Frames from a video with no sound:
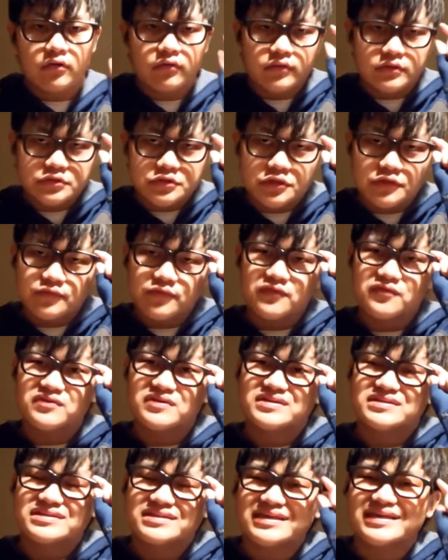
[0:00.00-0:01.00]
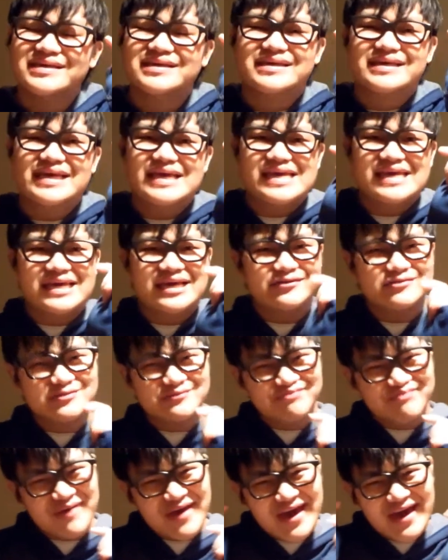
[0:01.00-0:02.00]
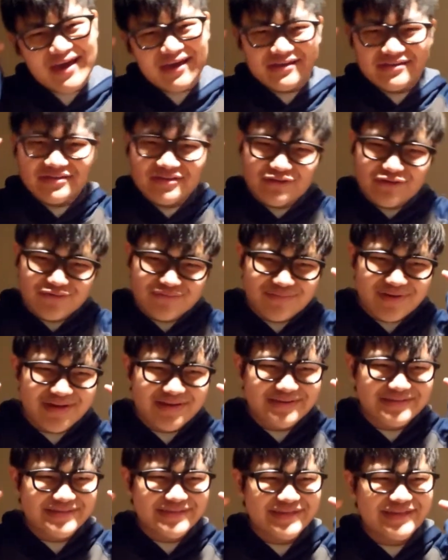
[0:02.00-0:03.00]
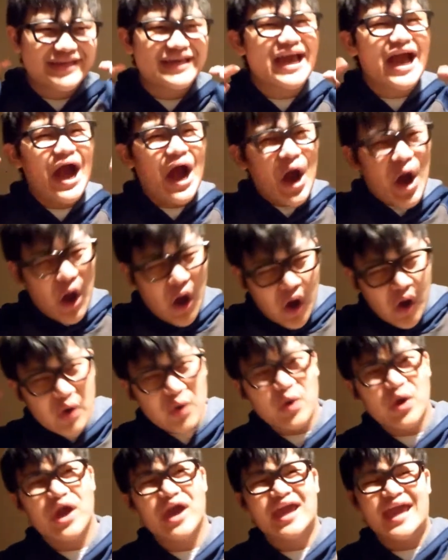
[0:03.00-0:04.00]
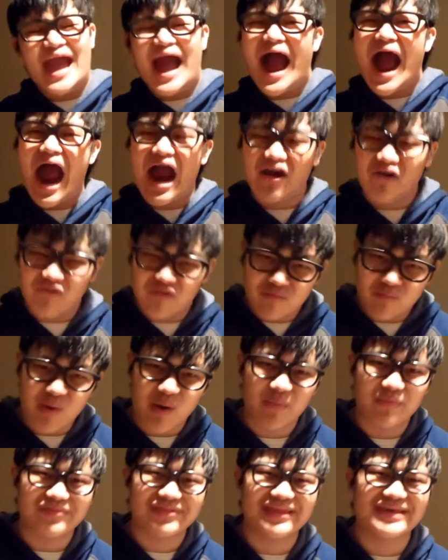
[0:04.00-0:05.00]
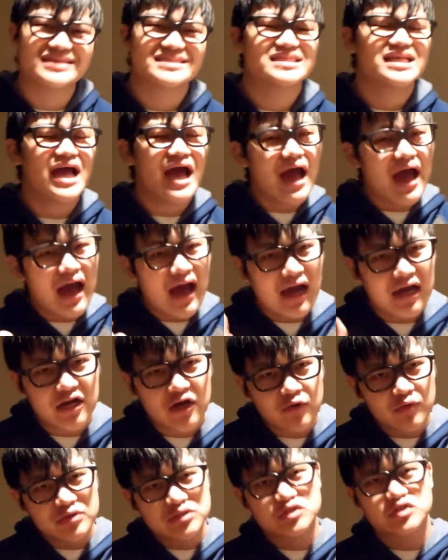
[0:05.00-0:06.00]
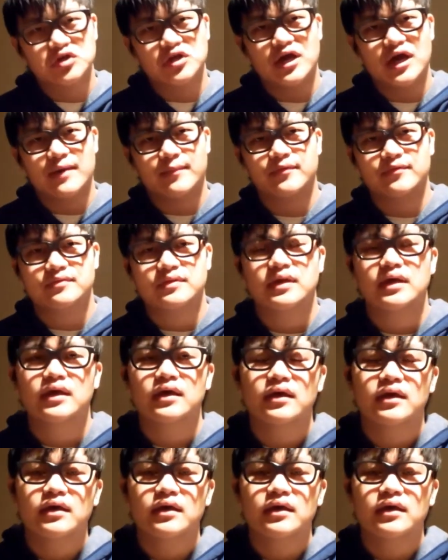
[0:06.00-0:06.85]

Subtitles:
Retrieval is saying, it comes back to your mind saying, okay, I remember this. I know what's going to happen.